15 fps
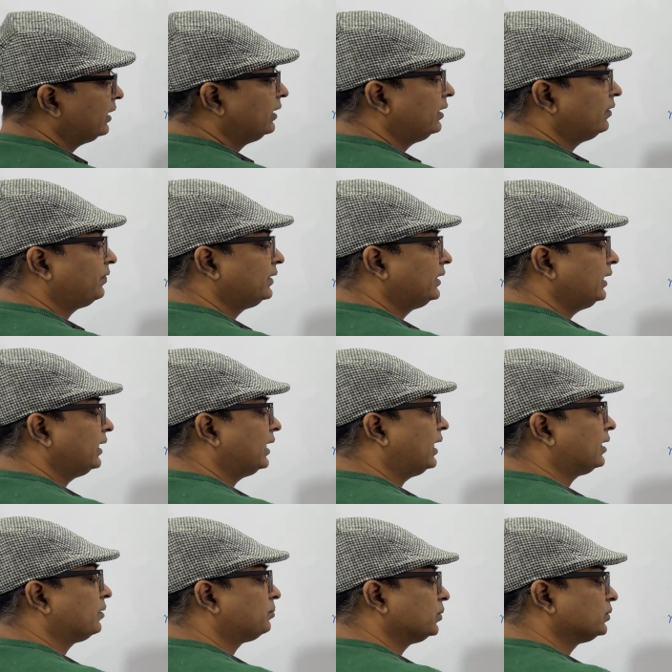if they
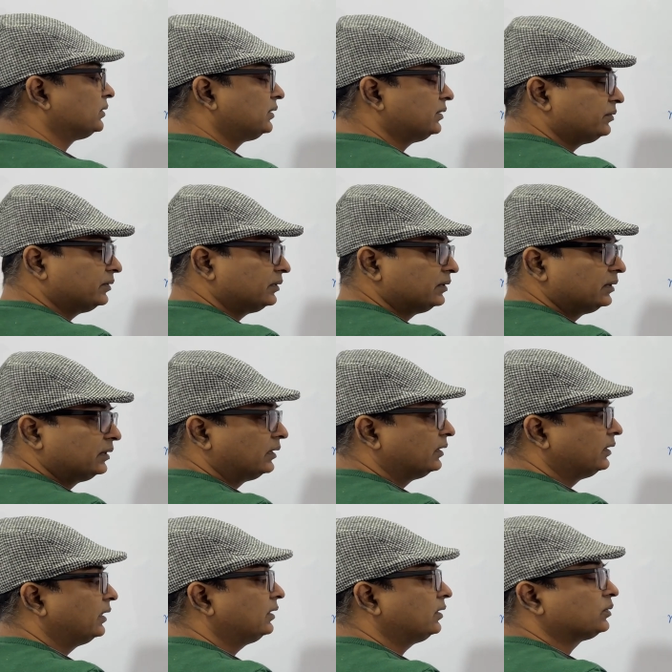are positive,
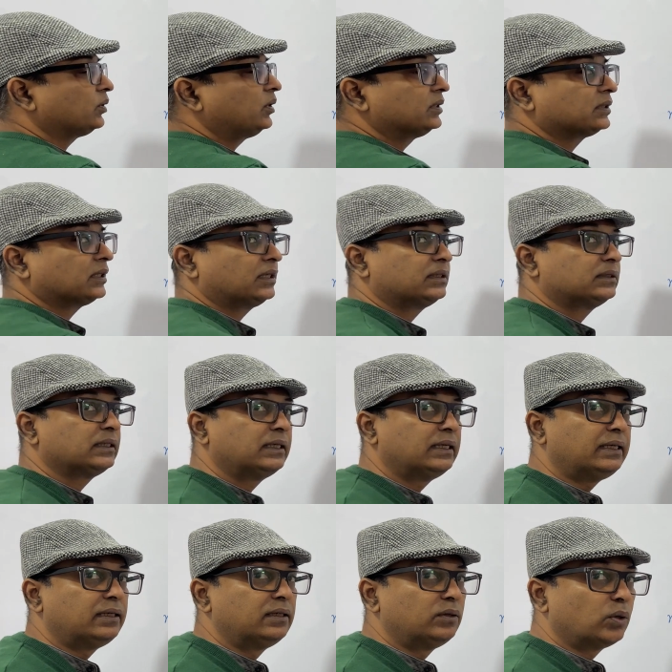then the solution is
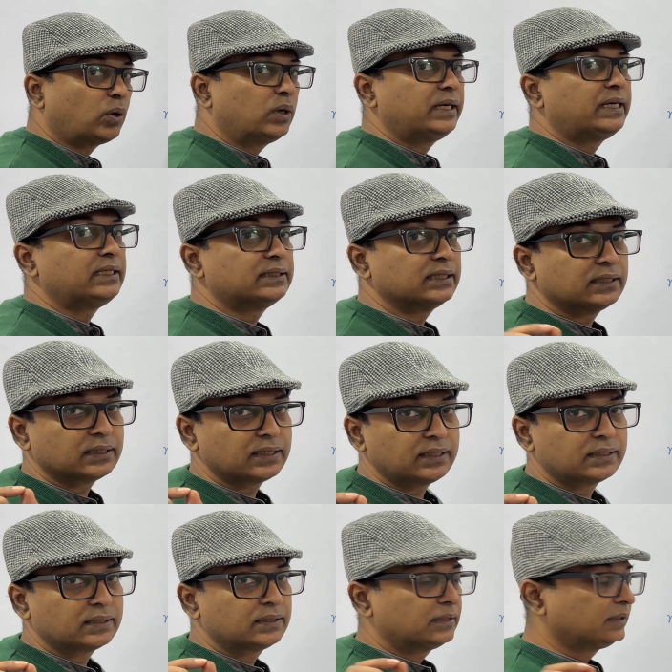
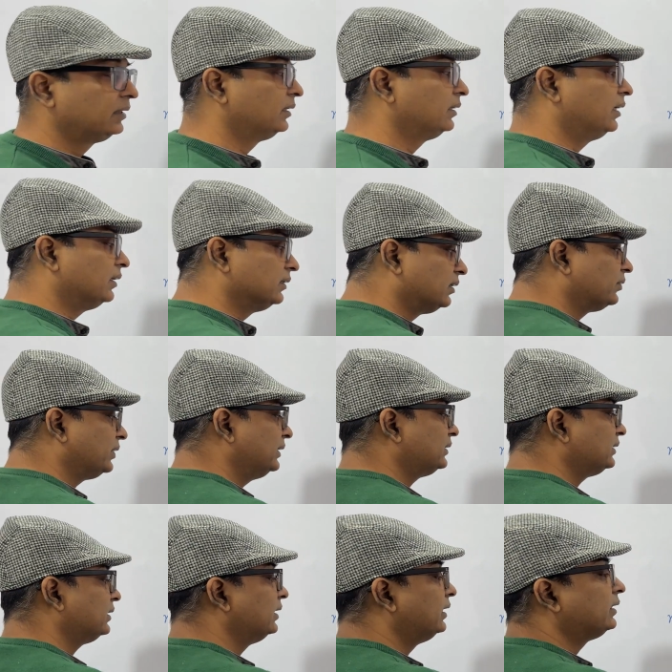non-degenerate.
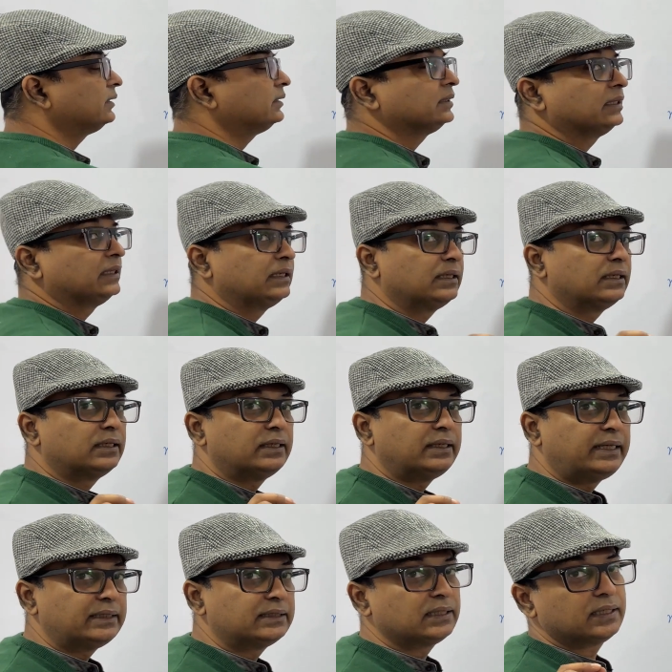Otherwise, it is
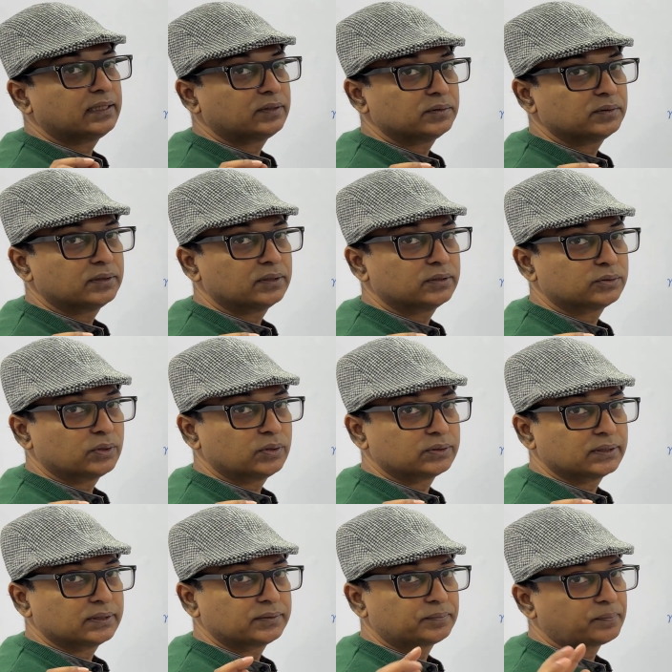degenerate
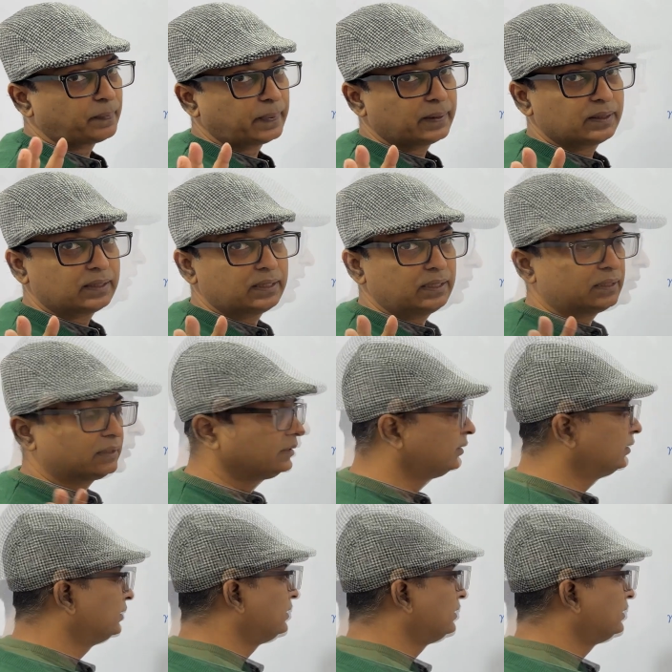solution. Clear?